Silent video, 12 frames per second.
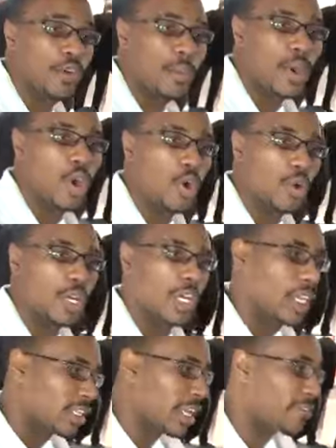of a mode
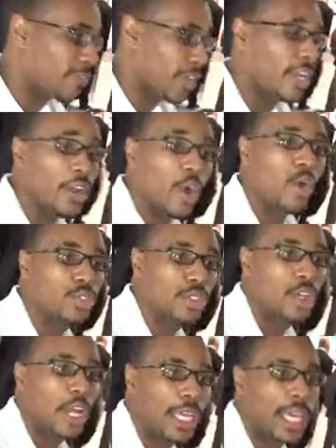that fit an old
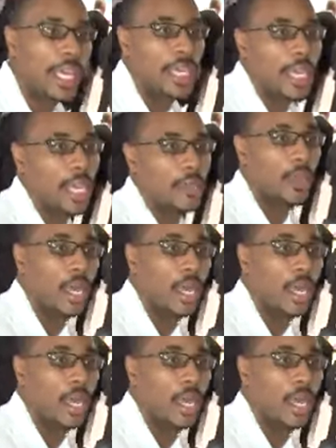school arcade game.